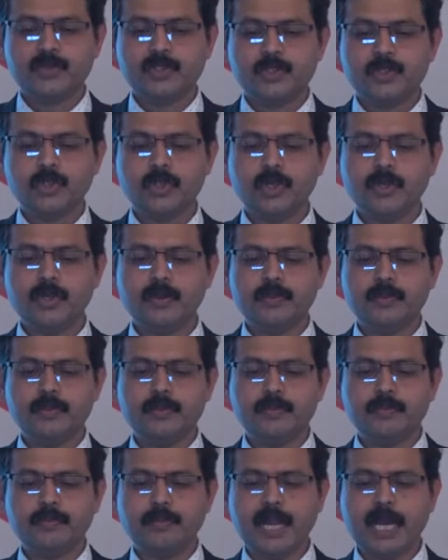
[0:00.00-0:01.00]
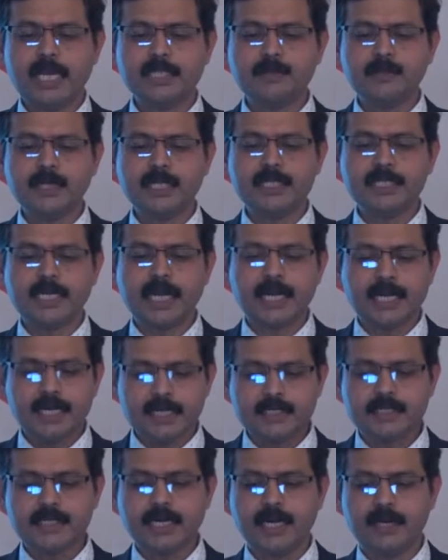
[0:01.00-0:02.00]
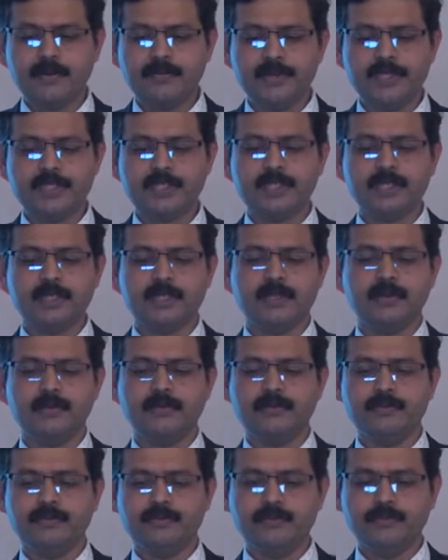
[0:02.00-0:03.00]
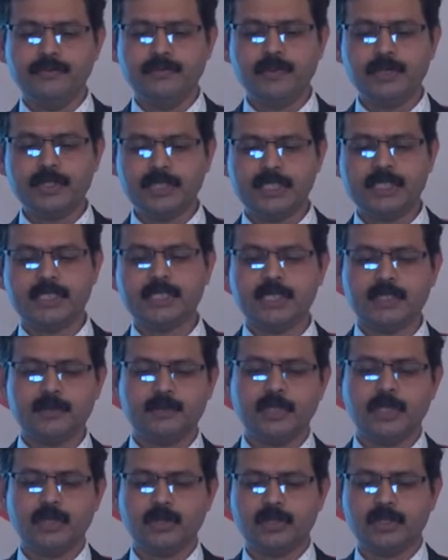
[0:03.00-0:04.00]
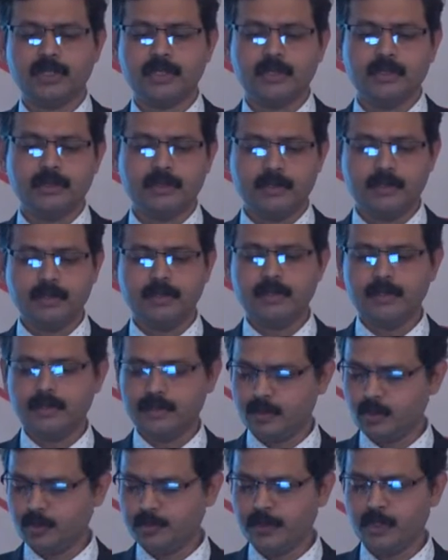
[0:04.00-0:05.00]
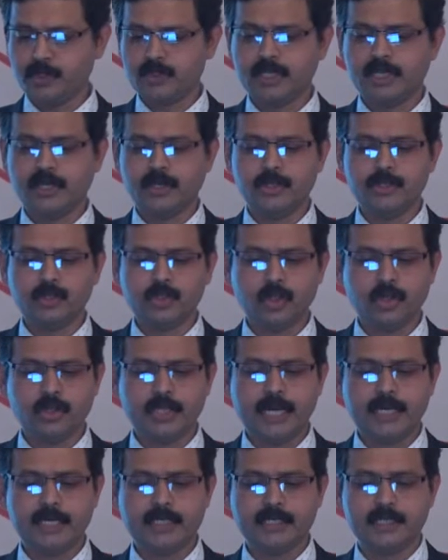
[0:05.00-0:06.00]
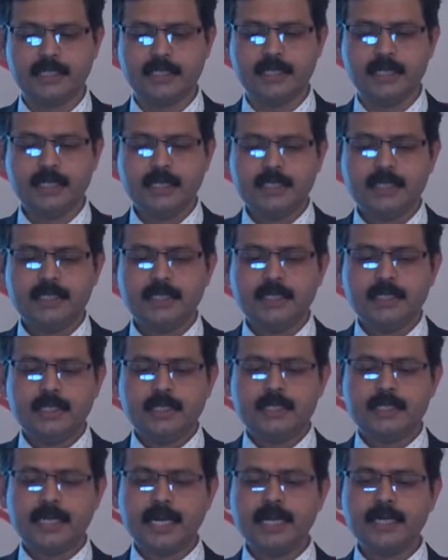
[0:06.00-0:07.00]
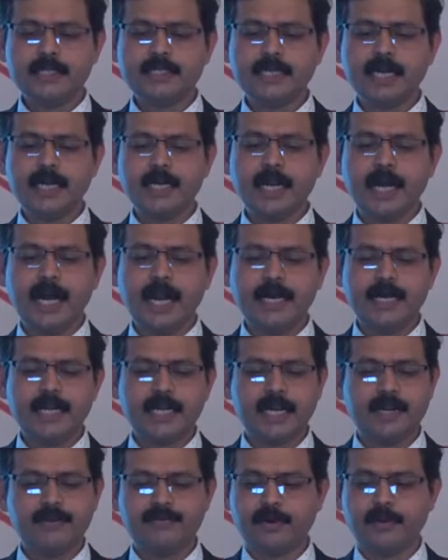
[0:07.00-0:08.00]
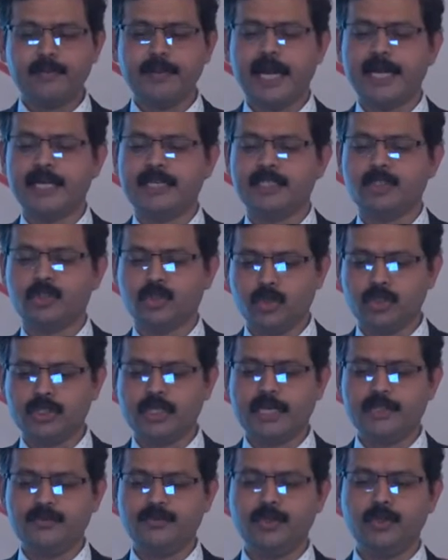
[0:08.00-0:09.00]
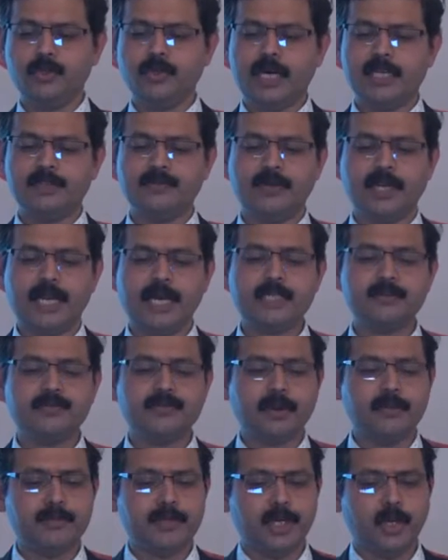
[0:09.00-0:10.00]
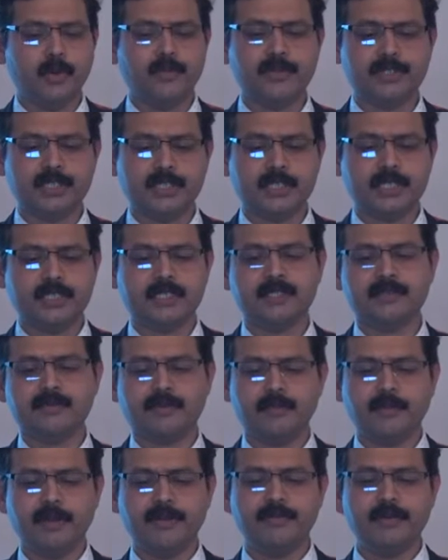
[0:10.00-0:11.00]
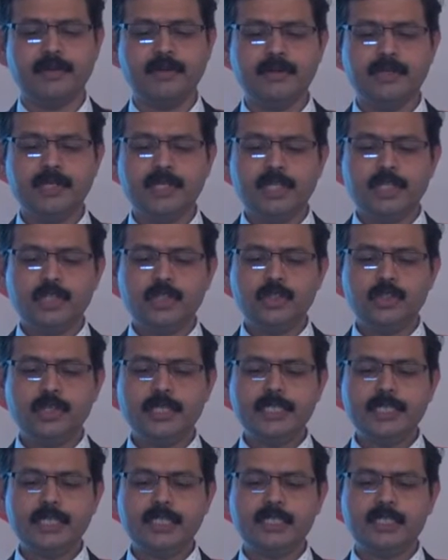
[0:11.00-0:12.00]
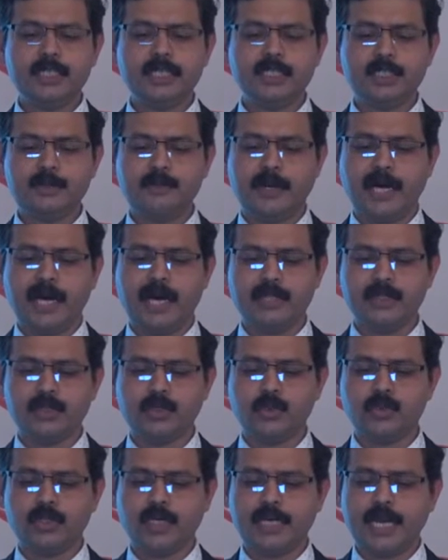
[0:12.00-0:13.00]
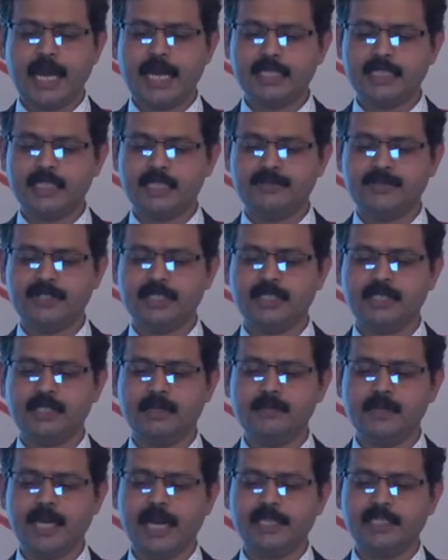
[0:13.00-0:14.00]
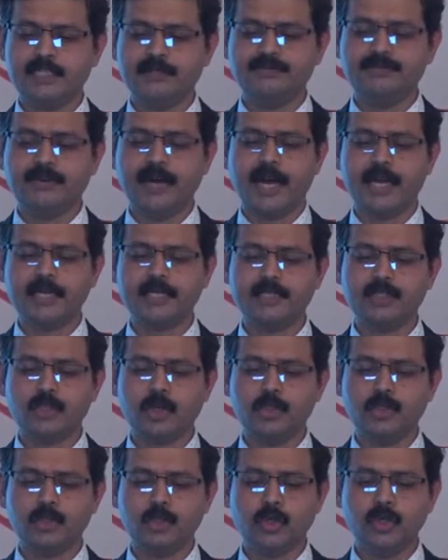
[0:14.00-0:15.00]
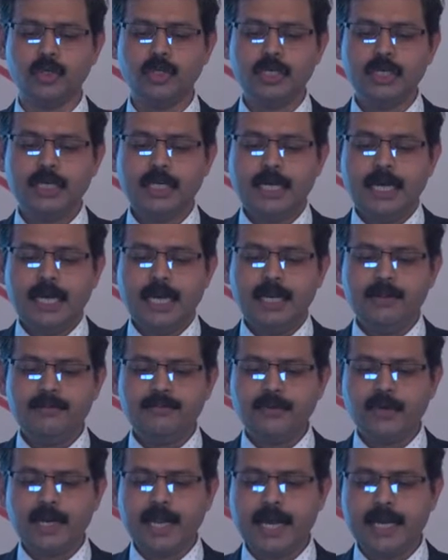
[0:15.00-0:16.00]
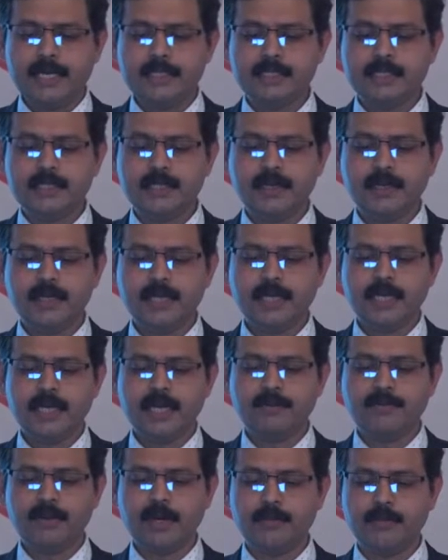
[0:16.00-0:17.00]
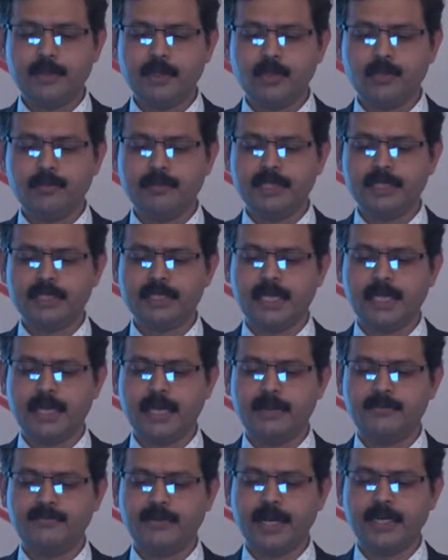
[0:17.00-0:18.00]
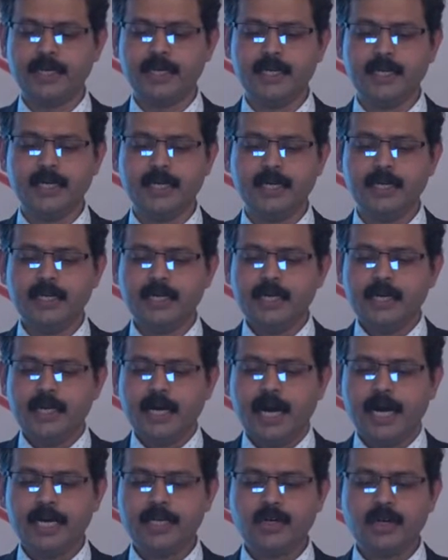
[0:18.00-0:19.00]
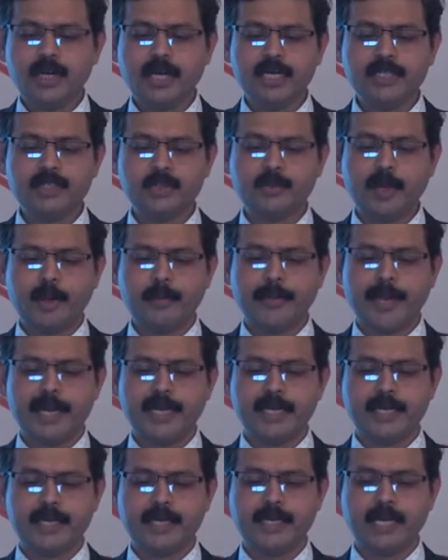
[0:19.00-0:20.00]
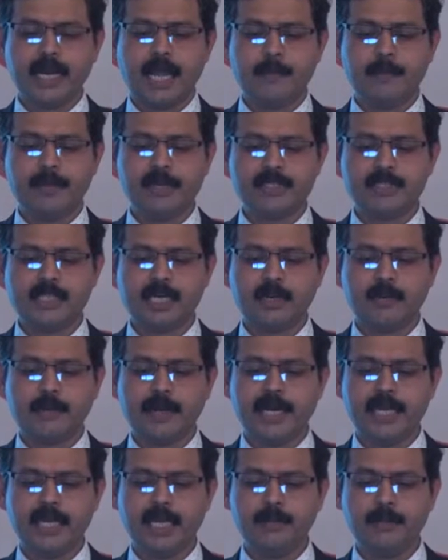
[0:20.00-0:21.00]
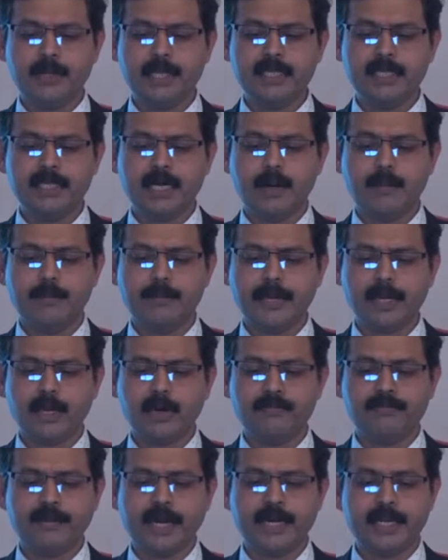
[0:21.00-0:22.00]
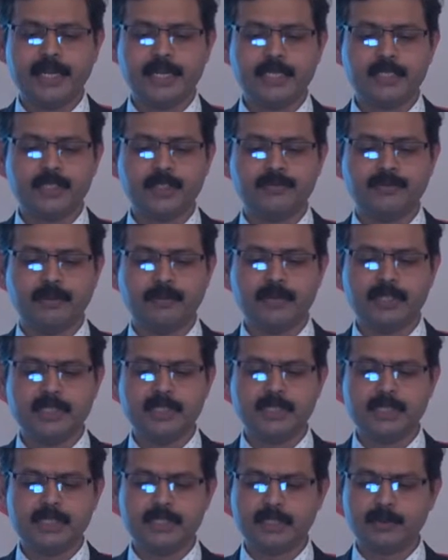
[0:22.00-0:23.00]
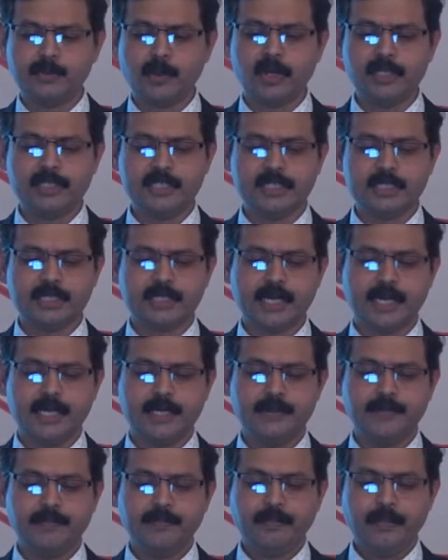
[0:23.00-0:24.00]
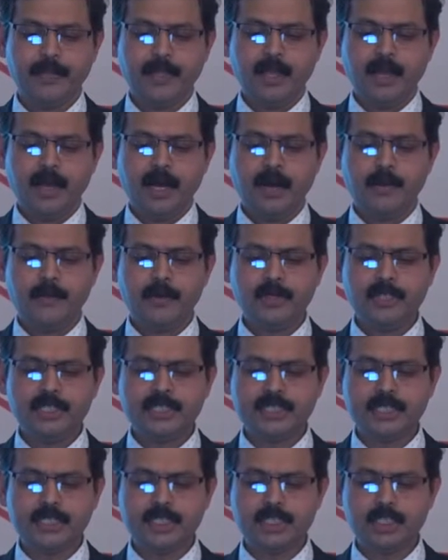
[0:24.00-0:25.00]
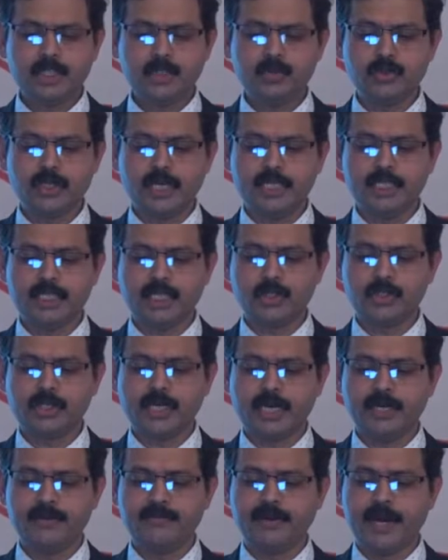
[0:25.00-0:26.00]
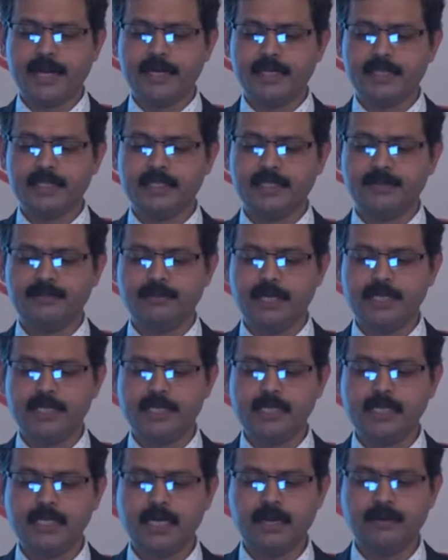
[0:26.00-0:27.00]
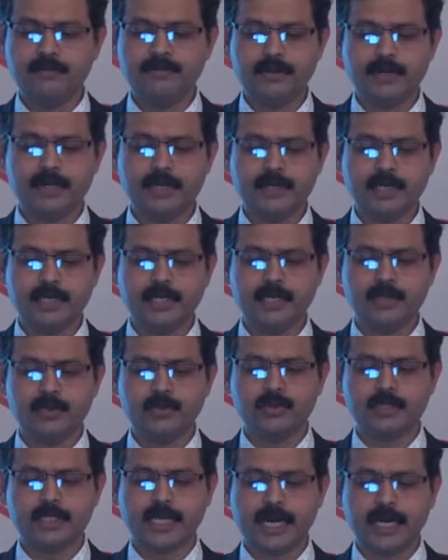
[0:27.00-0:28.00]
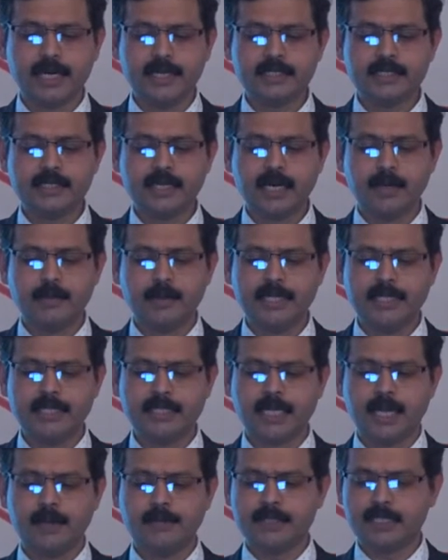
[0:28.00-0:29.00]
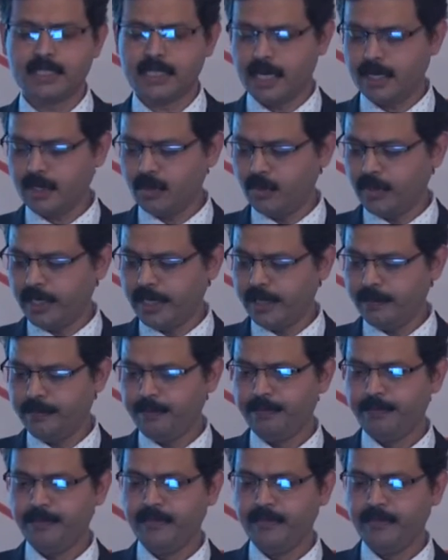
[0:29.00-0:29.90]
So plasma triglyceride, which was discussed by Dr. Supriyo sir also, that triglyceride are derived from dietary source, as we know, as well as from de novo synthesis from liver. During this, its path through the digestive system, dietary fat is also lympholyzed, developed into macel, and finally hydrolyzed by pancreatic lipase, thereby enabling the uptake of fatty acid from the small intestine. Upon its entry into the enterocyte, fatty acid will convert it into triglyceride by the enzyme styrl-CoA.